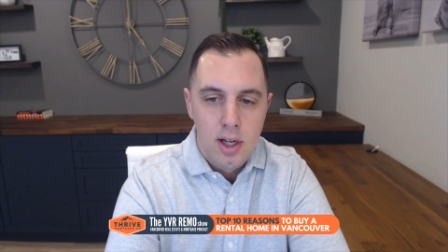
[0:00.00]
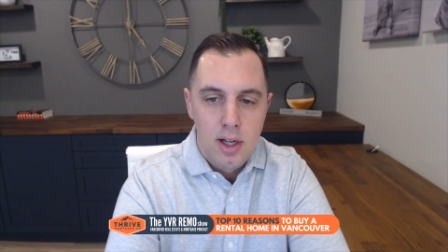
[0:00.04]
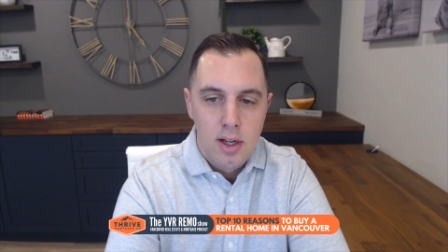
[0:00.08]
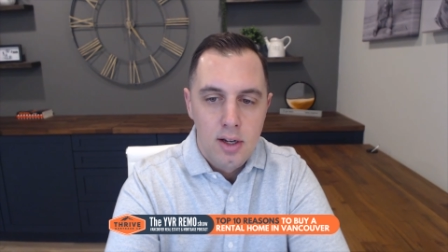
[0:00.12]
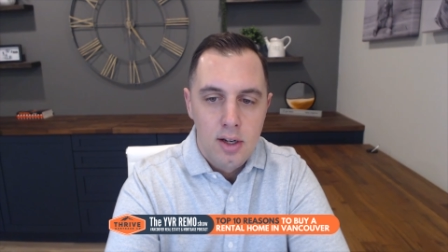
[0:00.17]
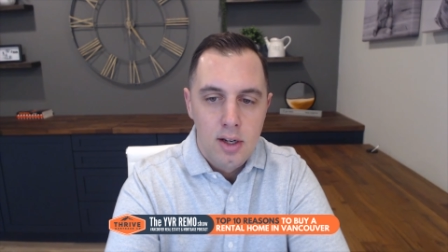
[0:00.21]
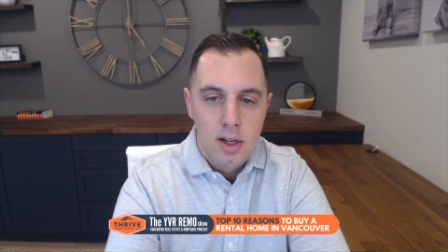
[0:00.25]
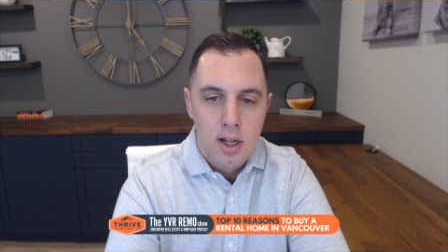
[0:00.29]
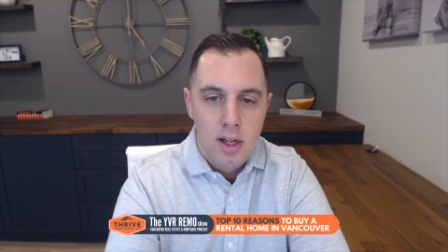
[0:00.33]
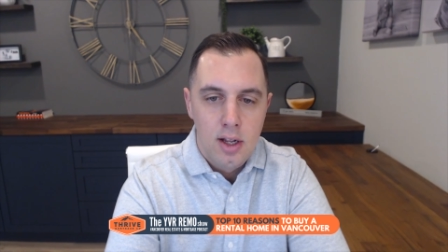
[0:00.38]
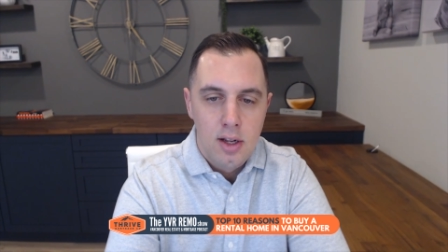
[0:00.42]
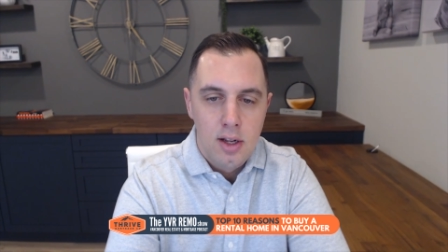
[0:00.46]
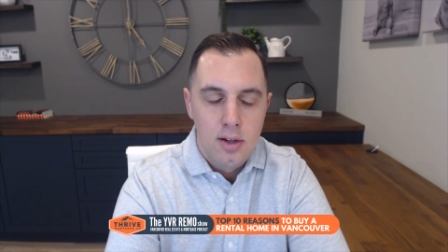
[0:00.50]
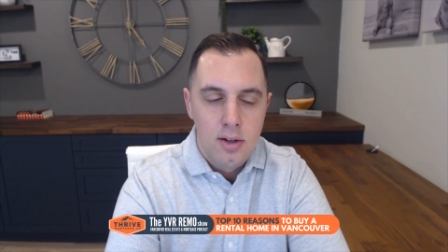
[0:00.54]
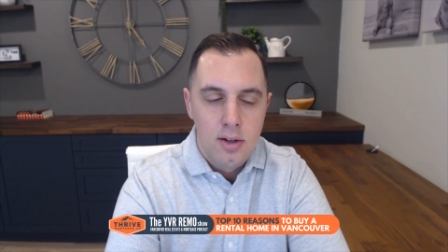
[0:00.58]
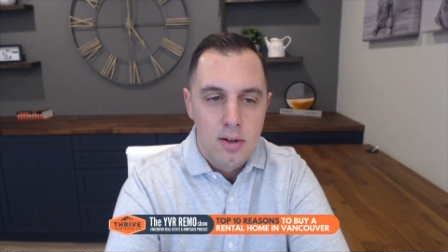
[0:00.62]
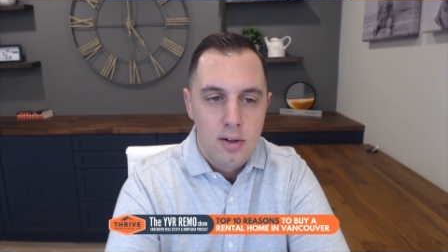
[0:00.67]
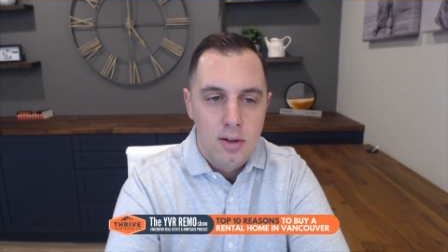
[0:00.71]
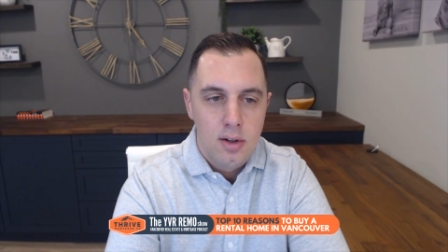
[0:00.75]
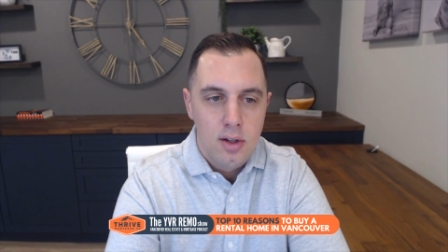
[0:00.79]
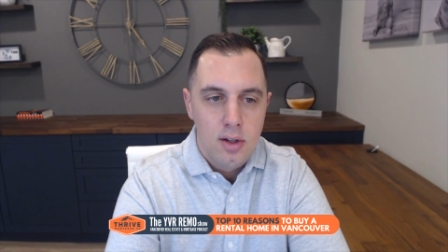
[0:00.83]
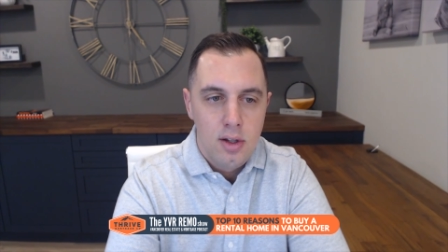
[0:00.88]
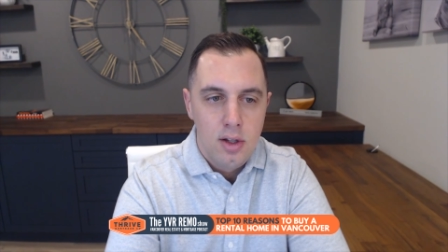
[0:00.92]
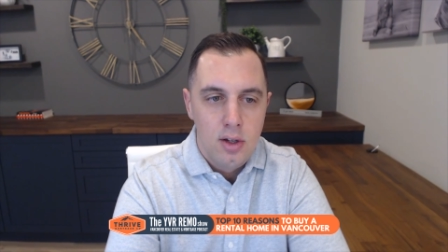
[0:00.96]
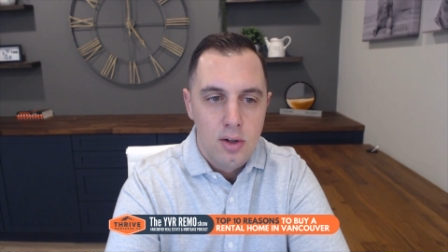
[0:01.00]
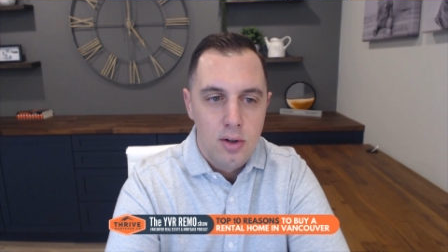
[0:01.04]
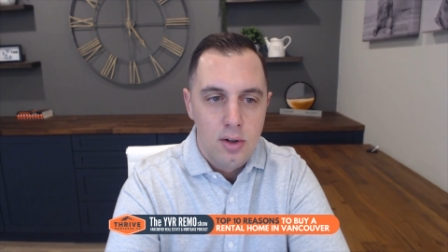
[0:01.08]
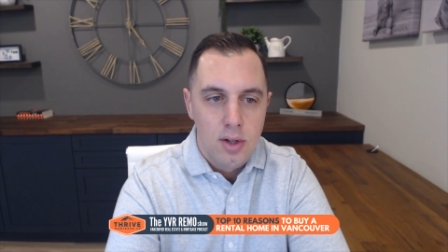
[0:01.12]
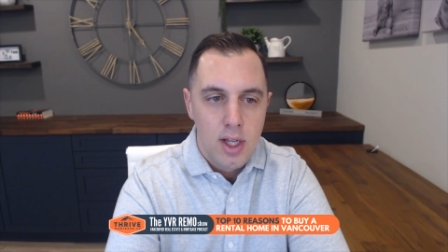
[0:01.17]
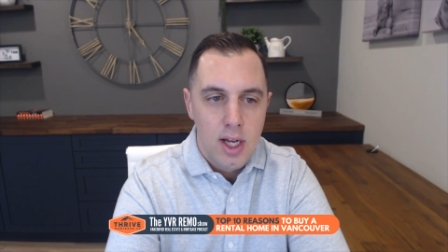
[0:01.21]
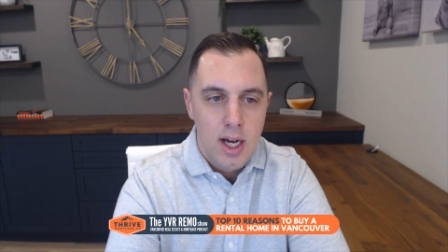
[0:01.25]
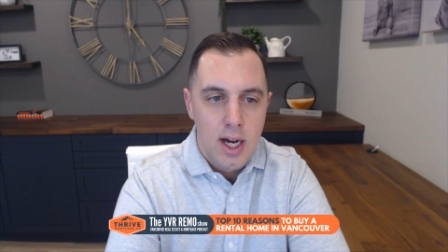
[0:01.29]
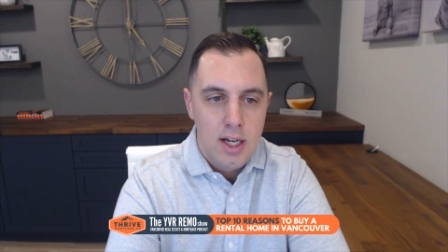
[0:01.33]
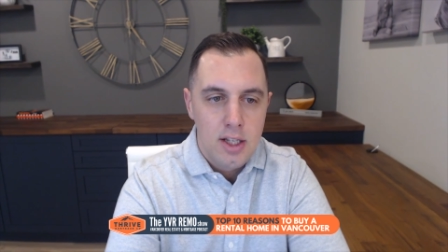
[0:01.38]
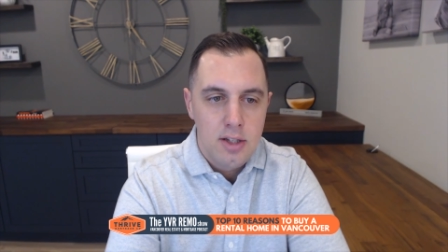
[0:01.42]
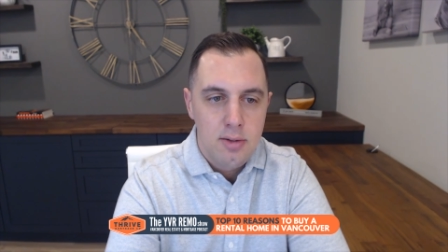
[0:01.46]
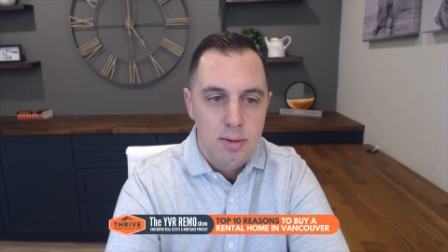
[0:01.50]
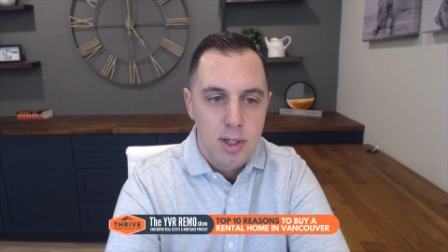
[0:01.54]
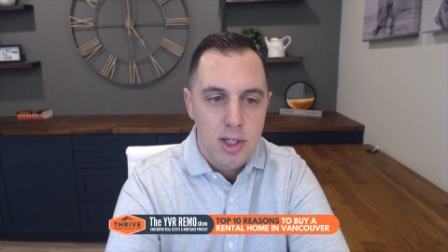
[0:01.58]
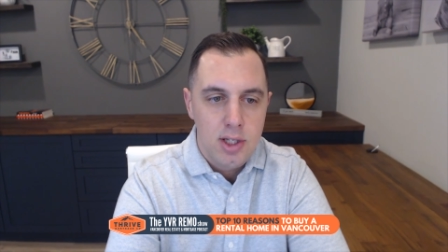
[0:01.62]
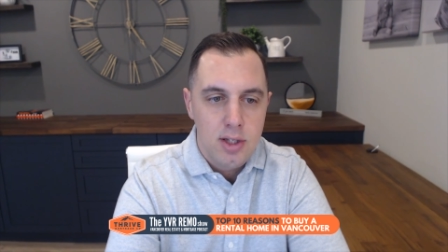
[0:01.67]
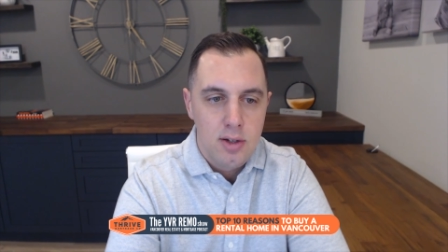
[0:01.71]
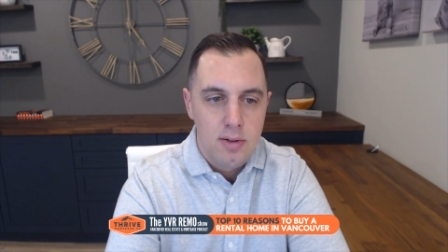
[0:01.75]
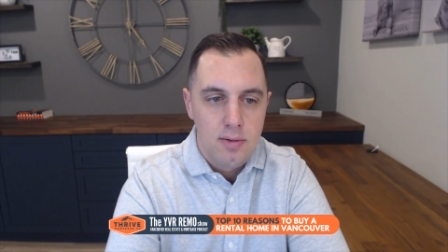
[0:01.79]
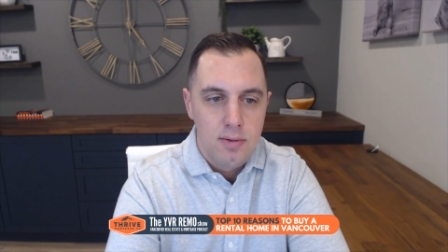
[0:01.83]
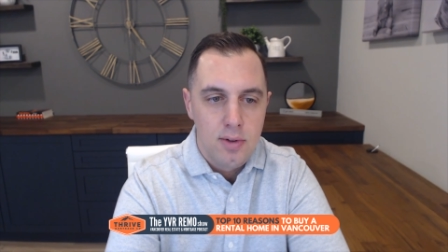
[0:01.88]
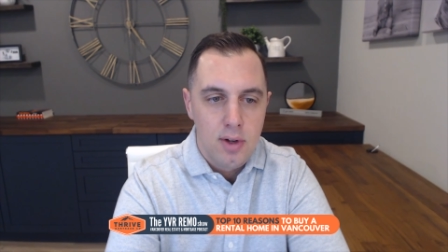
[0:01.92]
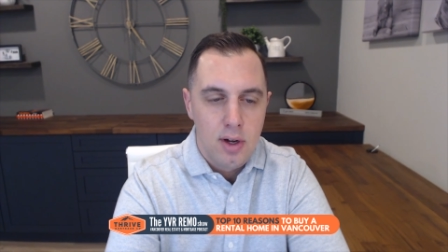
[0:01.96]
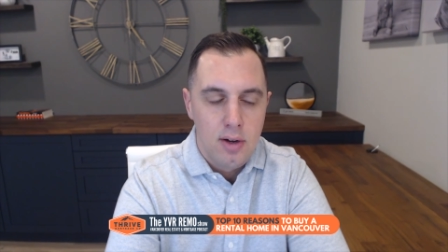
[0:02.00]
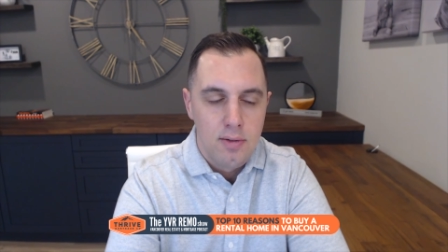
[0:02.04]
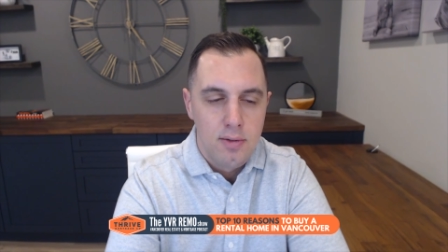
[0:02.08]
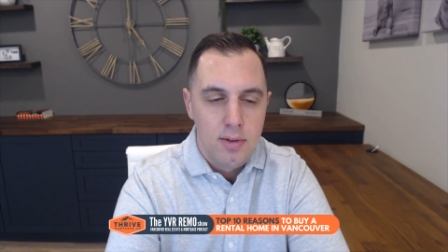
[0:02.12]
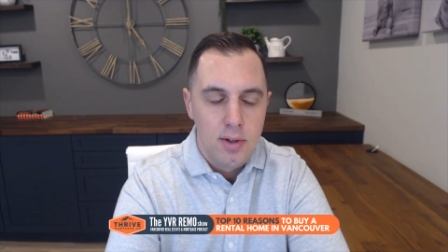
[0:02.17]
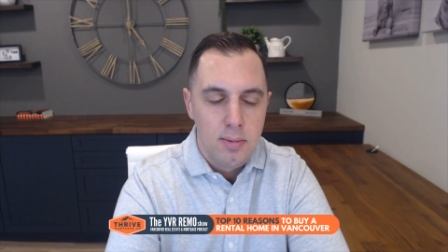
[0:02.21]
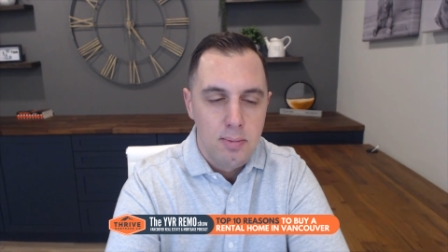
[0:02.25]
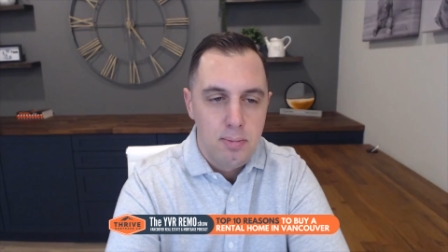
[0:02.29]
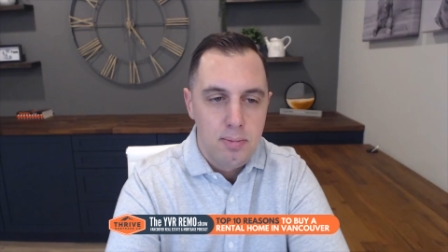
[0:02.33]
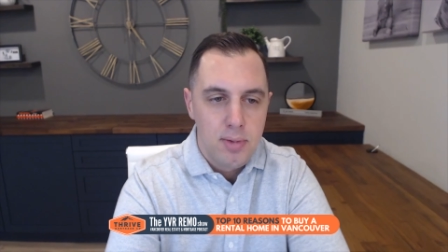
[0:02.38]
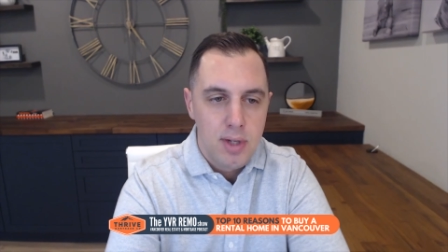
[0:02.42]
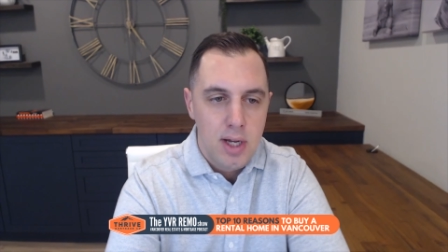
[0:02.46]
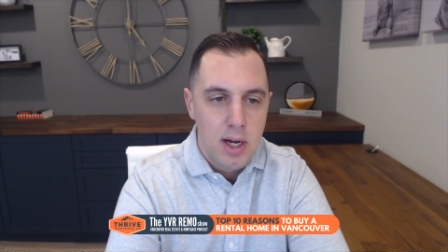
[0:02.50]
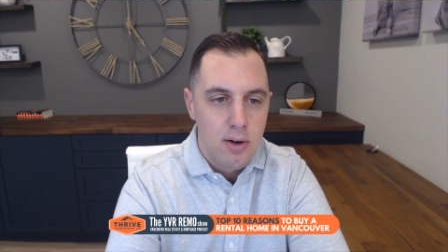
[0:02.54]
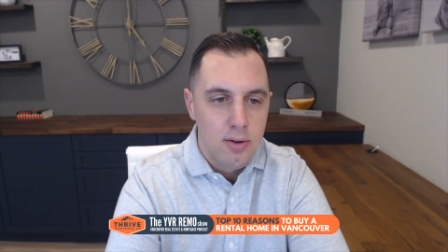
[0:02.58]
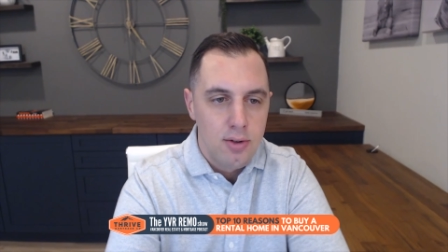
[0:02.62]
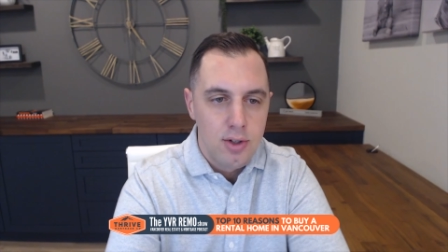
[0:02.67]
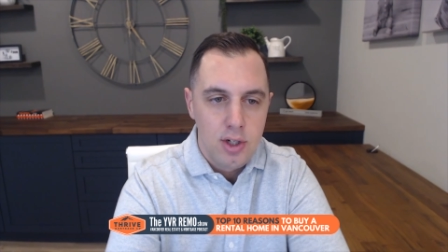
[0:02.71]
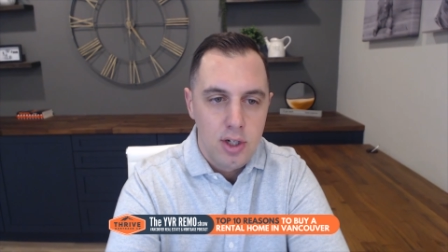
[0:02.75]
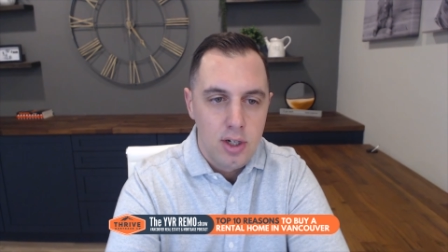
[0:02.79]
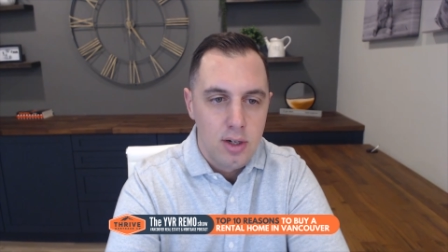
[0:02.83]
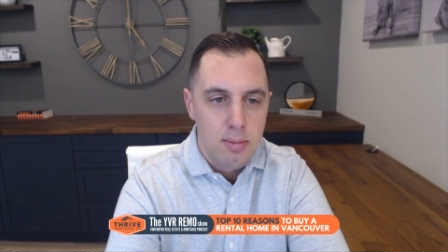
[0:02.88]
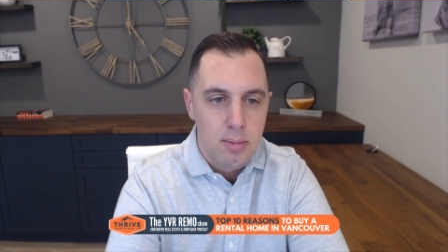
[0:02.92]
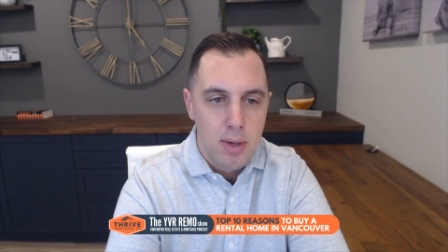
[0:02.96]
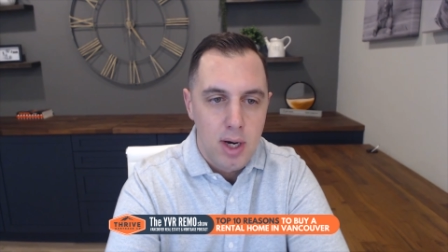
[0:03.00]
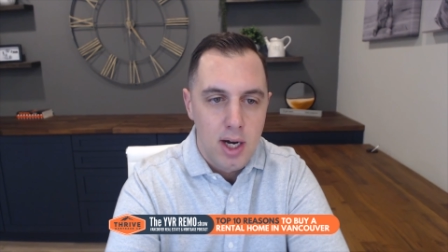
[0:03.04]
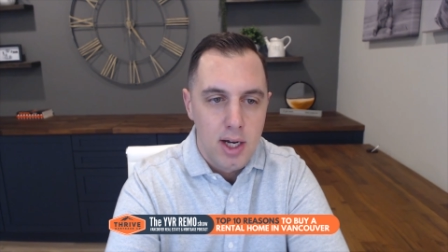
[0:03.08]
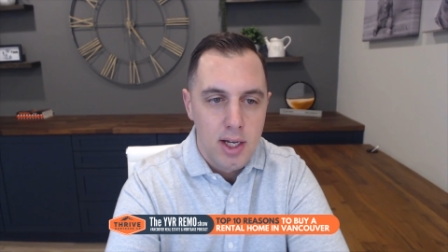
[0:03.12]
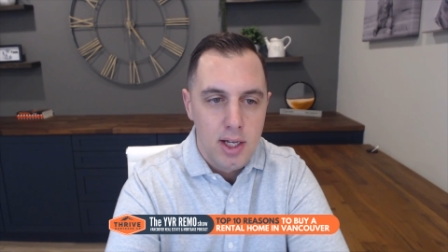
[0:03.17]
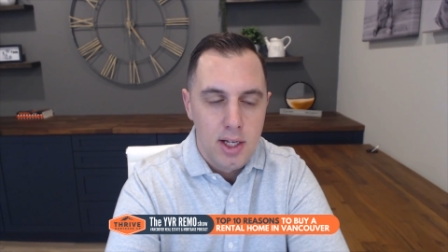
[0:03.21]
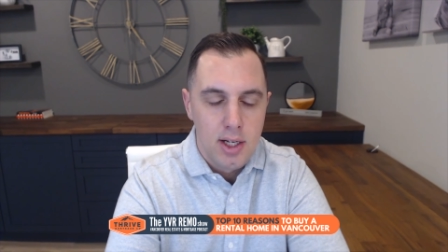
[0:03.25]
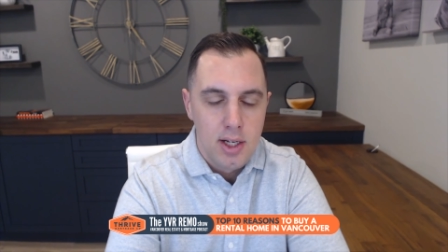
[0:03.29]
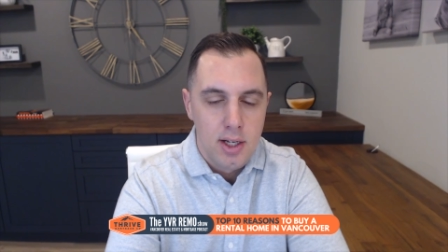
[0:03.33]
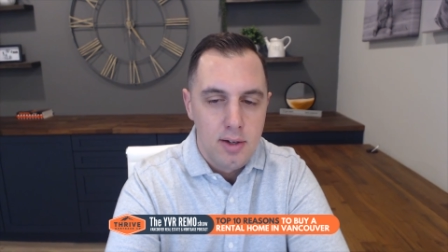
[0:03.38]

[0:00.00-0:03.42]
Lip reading: the aspects of the town you're going to buy in,